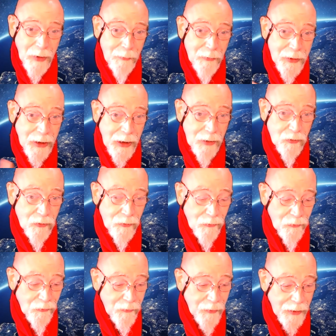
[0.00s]

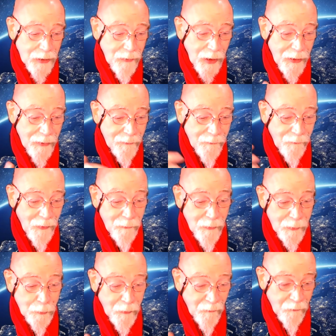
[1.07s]
publications to date have
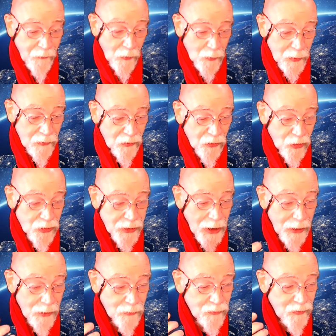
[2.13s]
focused on
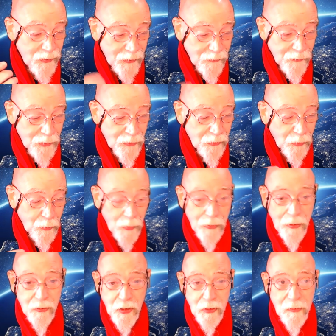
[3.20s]
how different
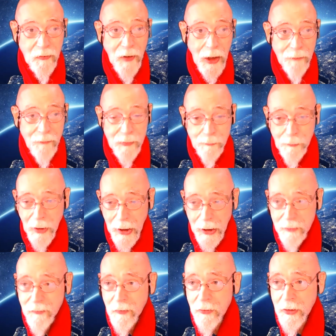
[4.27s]
religions have
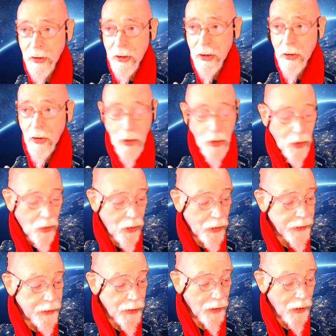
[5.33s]
impacted
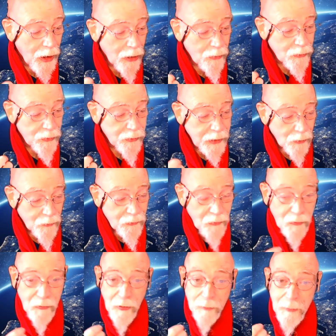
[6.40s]
on our legal
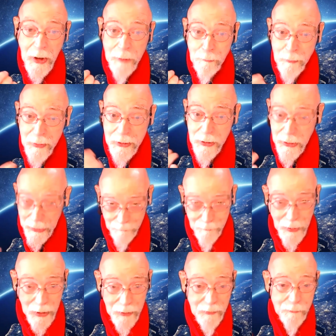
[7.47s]
system and been
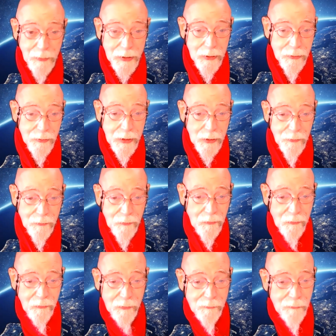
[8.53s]
impacted by our legal
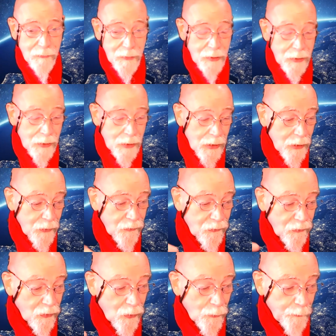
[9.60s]
system.
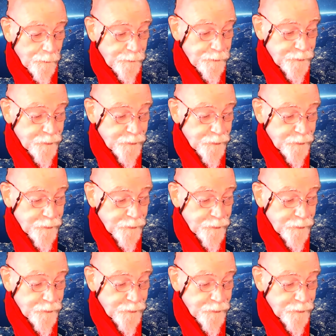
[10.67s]
So,